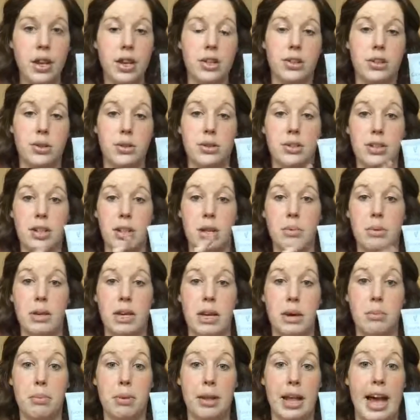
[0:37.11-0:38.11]
So it's gonna be
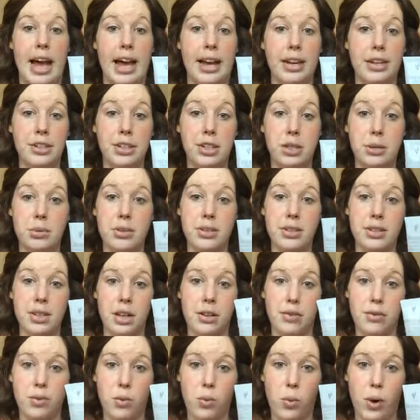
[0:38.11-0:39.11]
a black tube instead
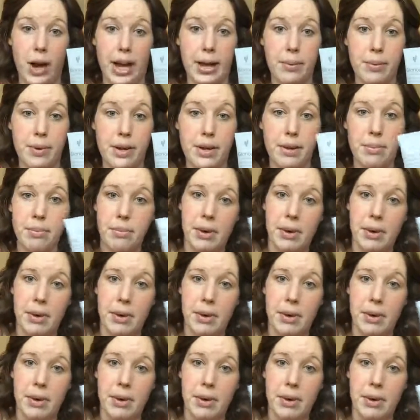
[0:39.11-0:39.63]
of a white one,